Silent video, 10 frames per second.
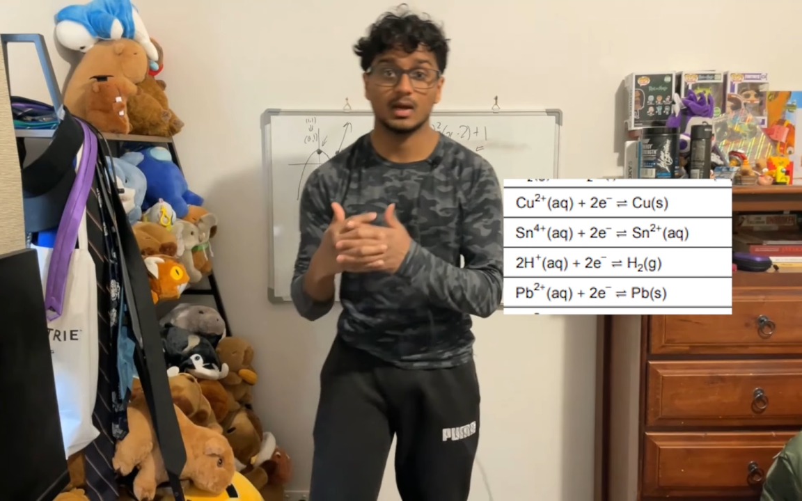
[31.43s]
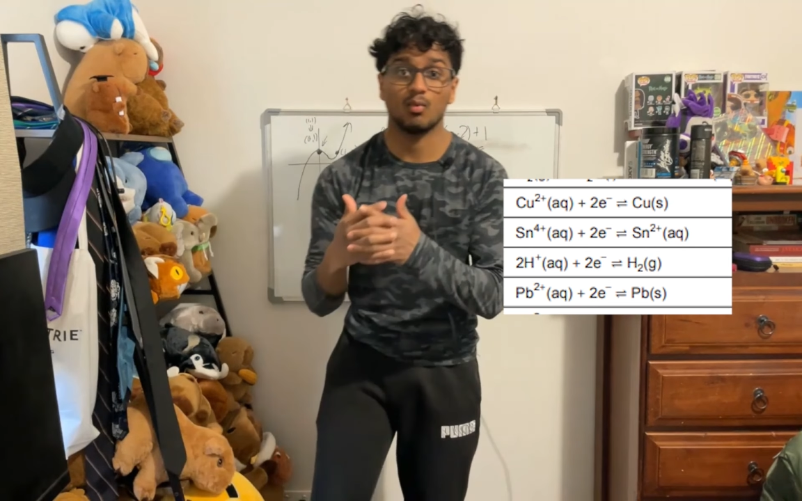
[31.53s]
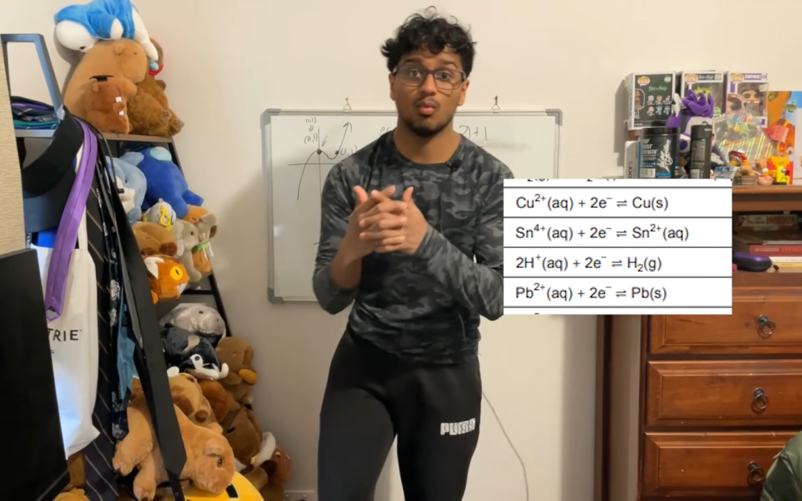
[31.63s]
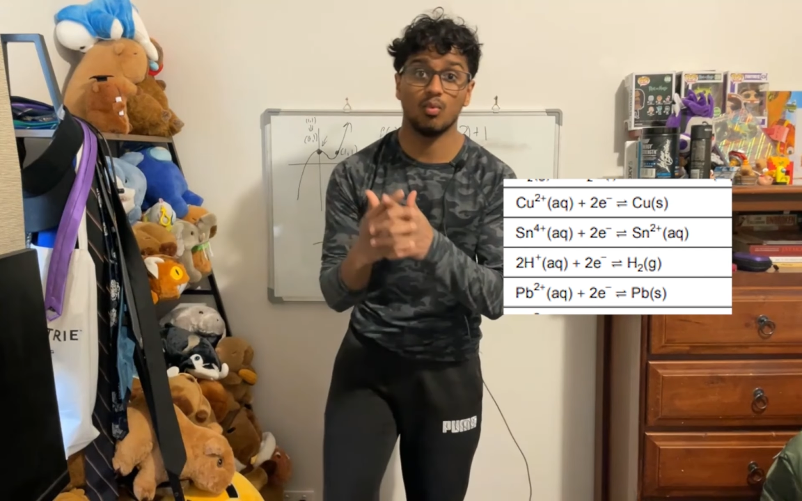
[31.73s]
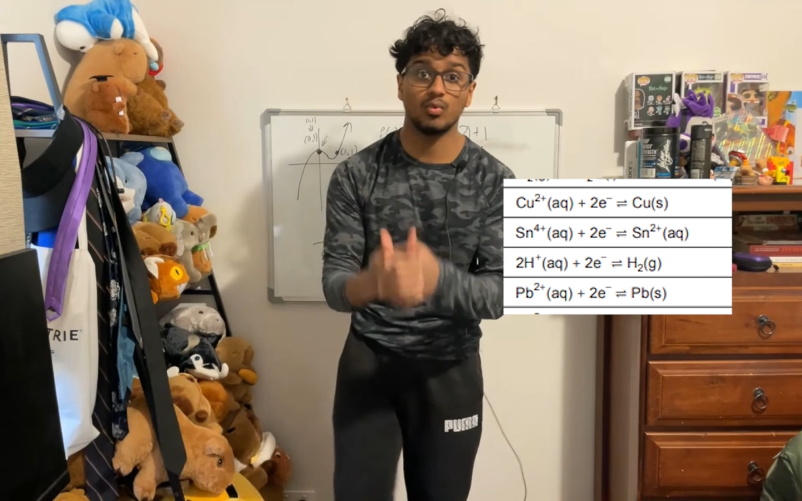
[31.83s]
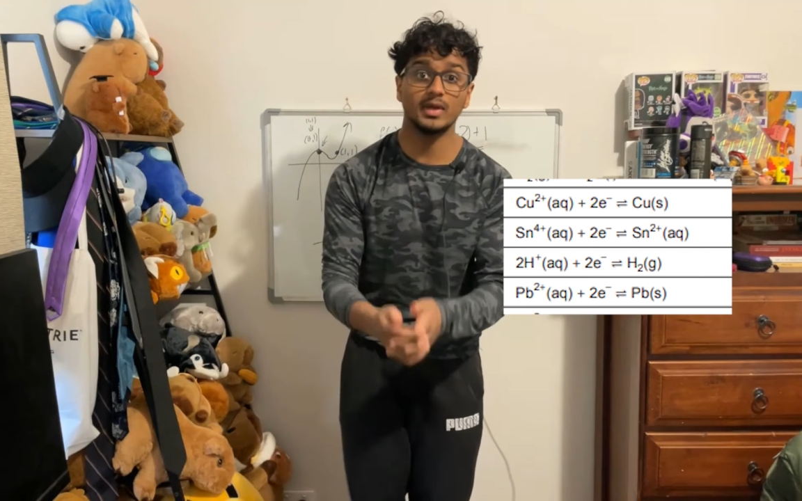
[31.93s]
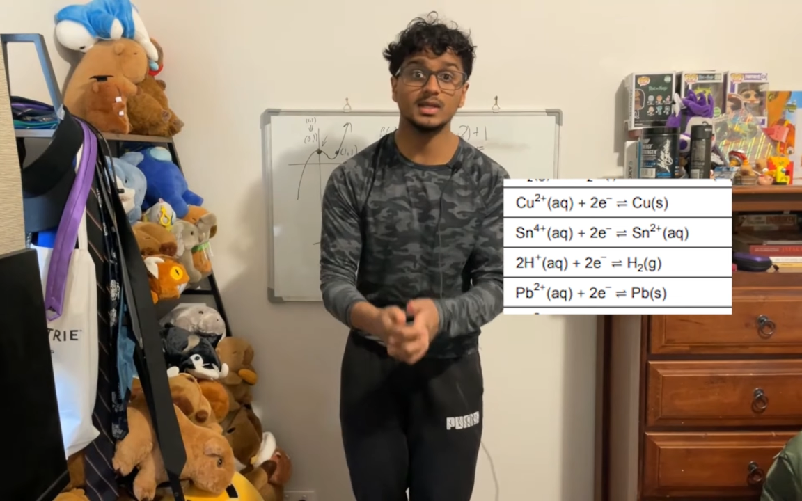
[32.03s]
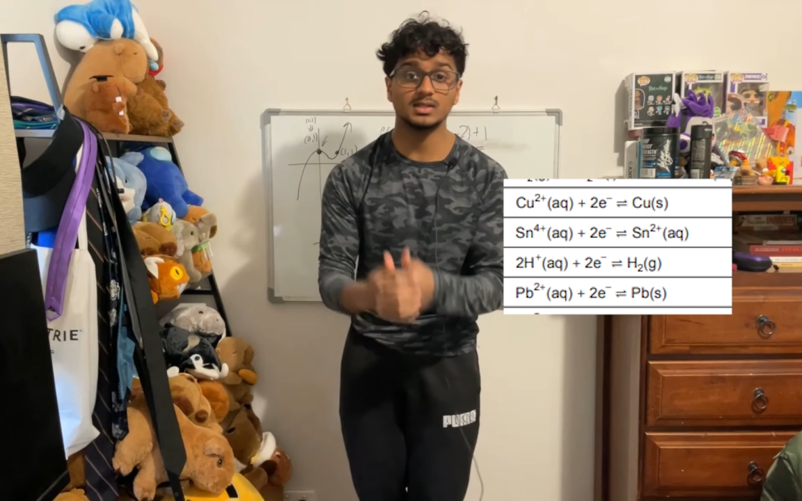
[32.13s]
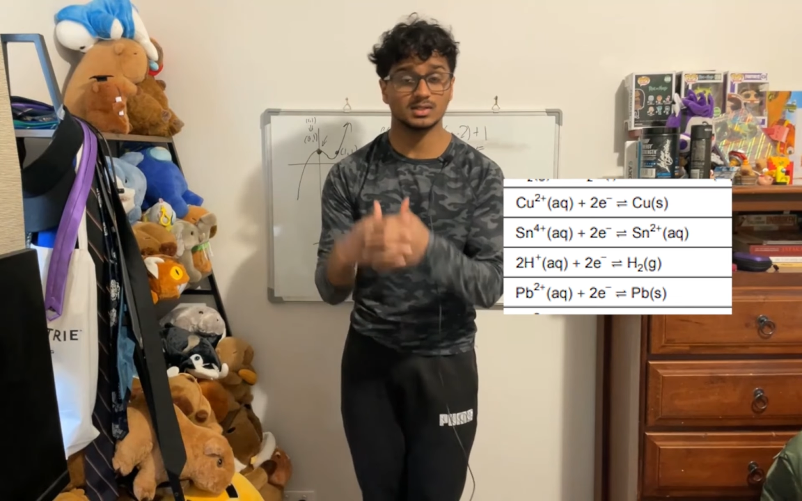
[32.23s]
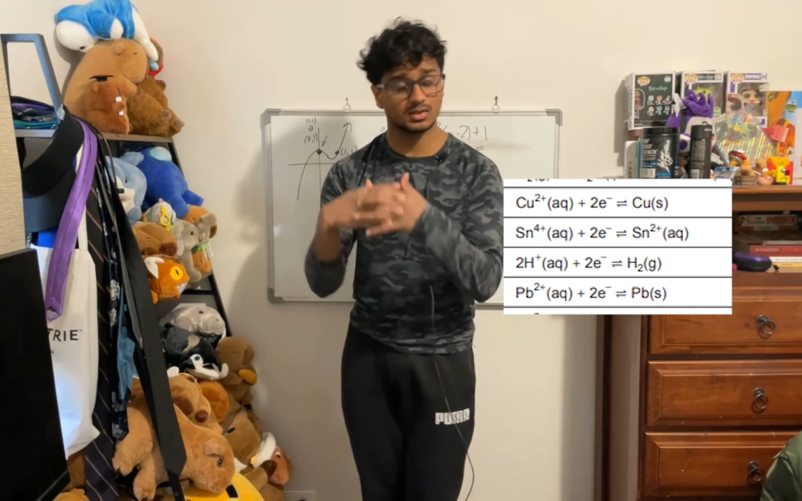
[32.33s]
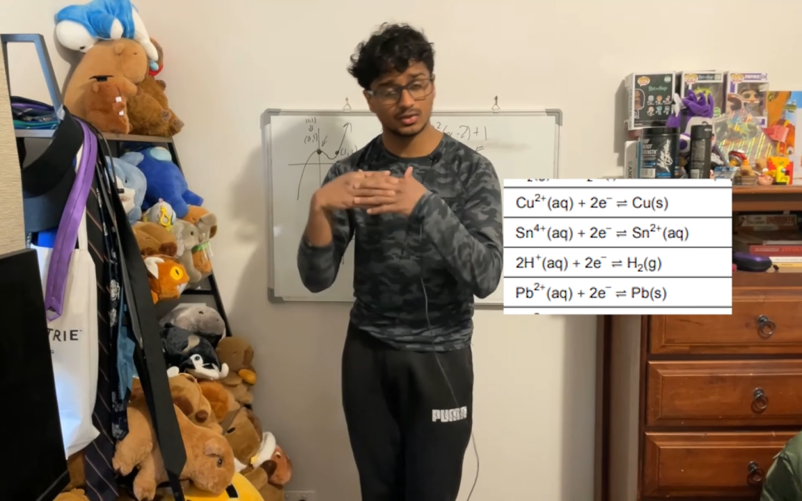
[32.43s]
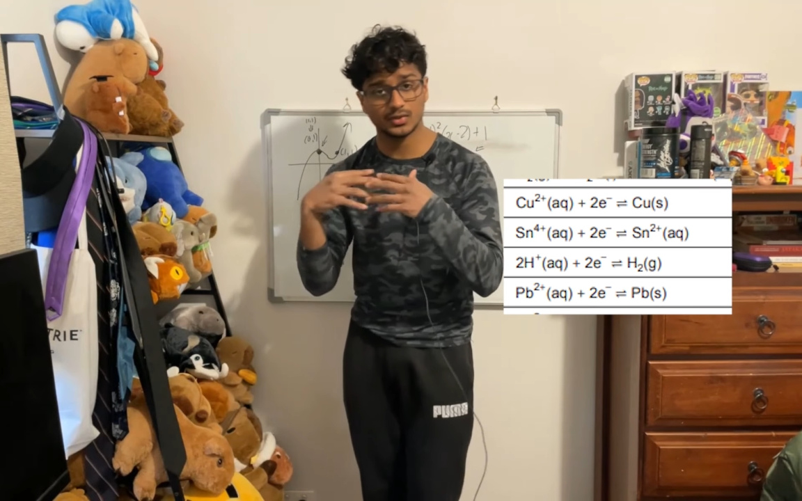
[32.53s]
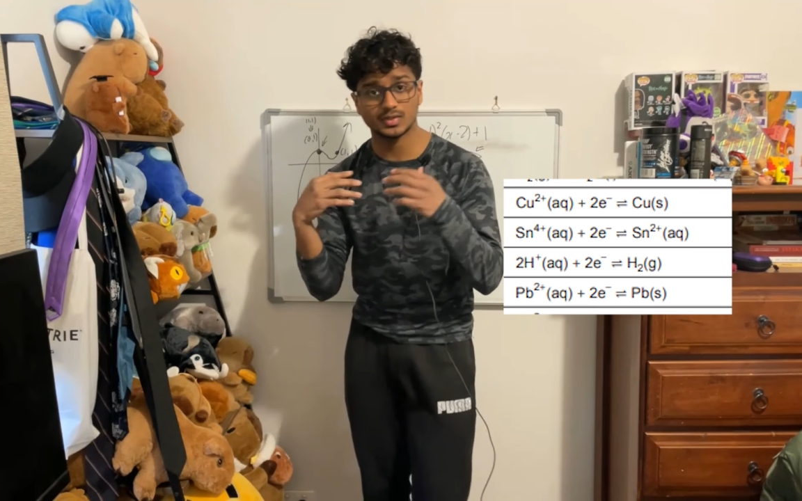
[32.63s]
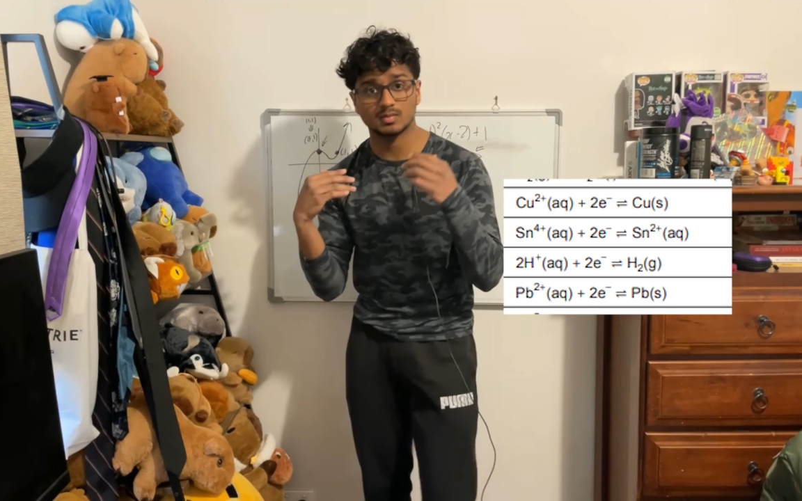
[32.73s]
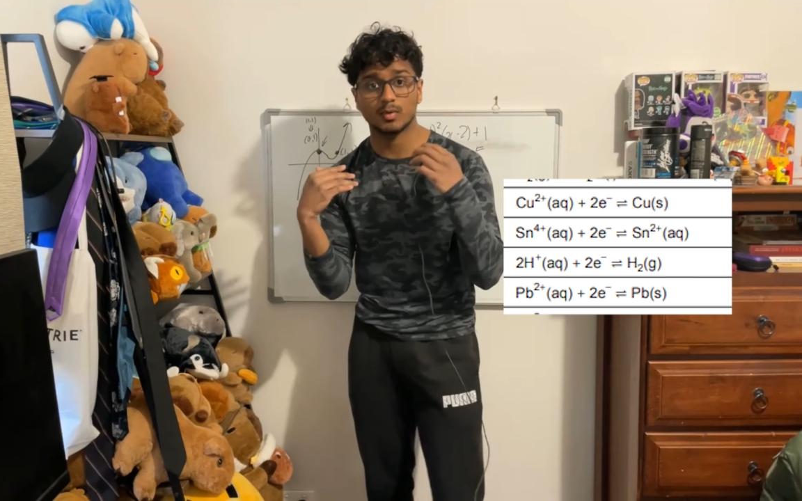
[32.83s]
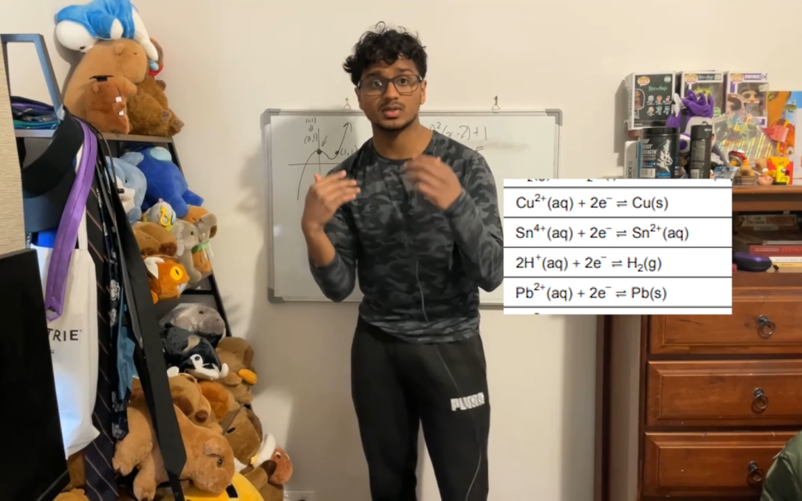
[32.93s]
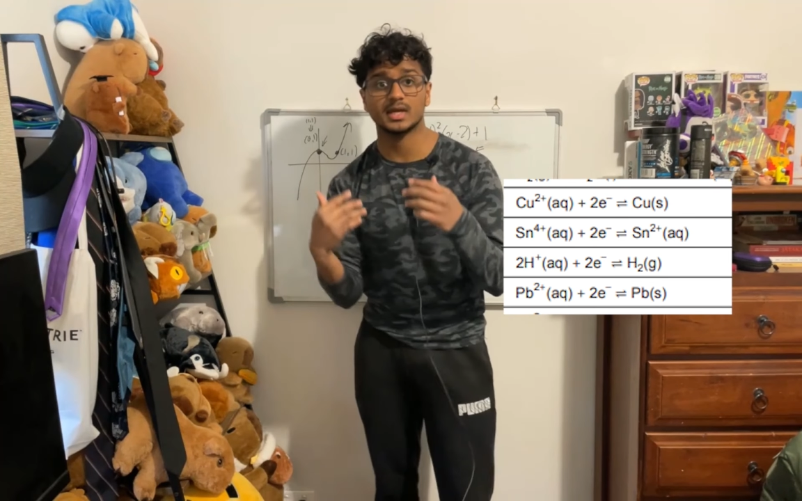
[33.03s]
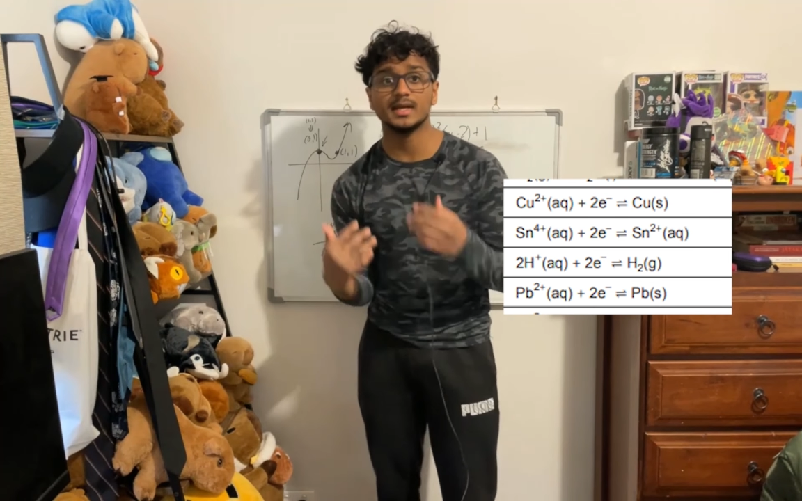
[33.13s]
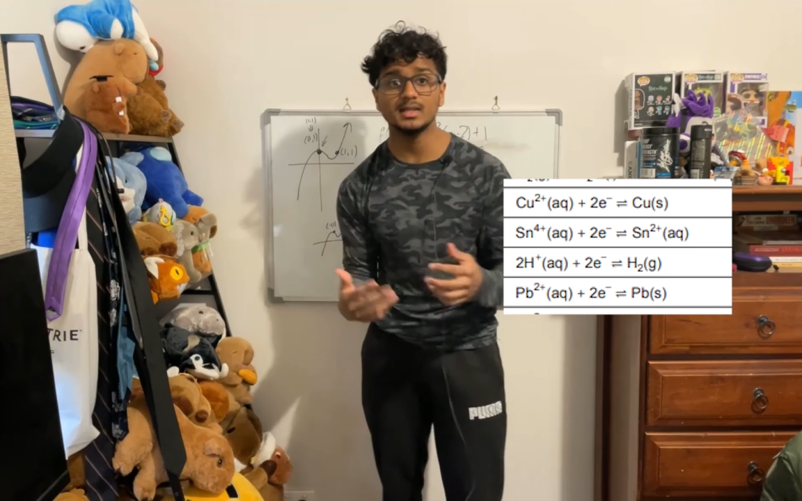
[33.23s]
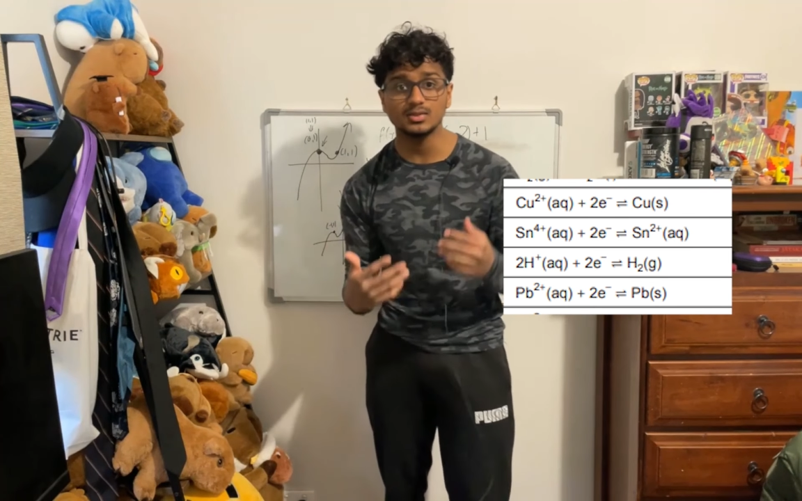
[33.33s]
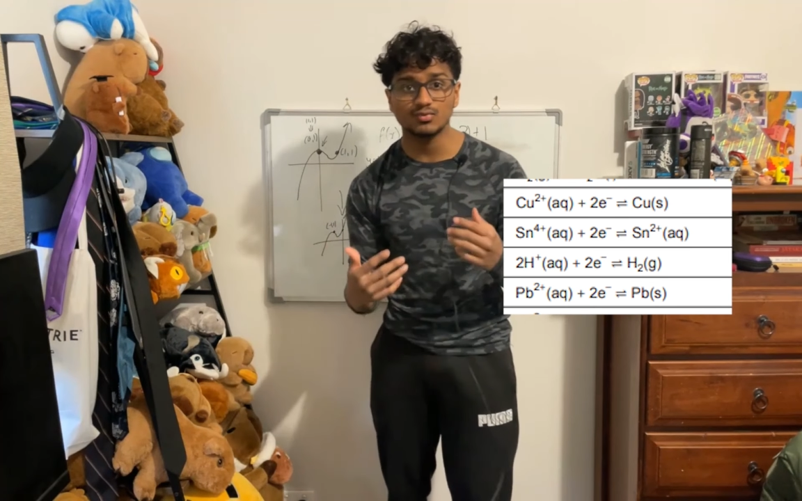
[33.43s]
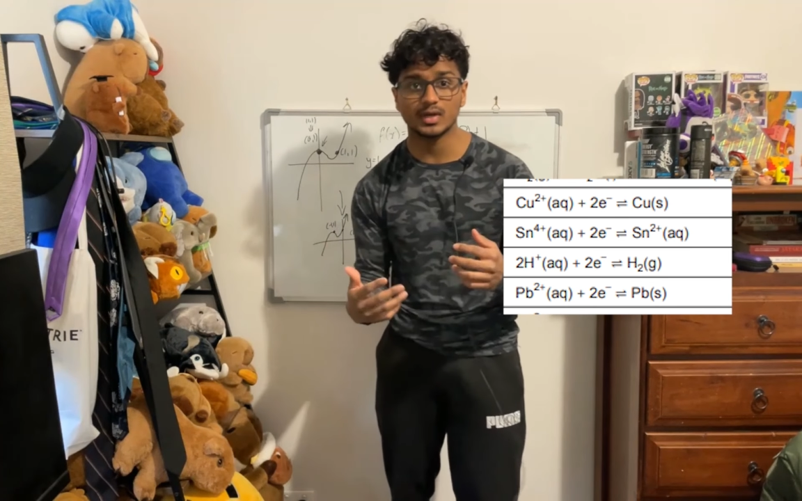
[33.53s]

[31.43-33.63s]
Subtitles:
the spontaneous